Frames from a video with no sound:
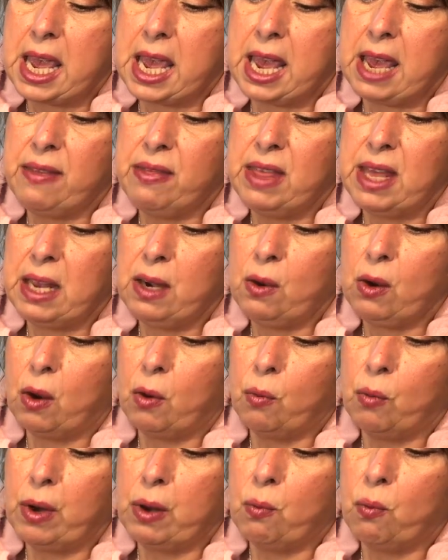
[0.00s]
And then
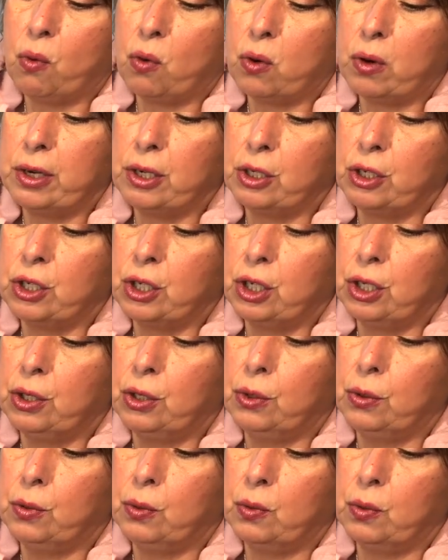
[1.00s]
we want
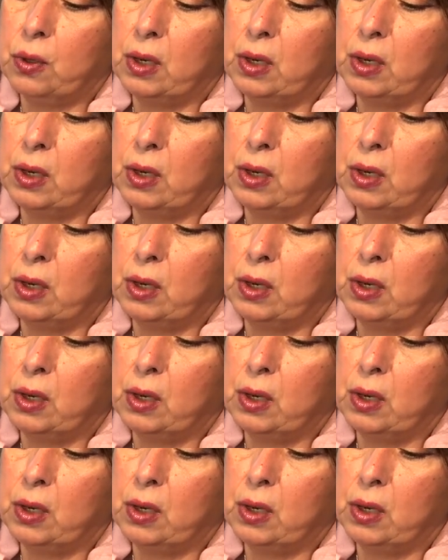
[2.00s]
to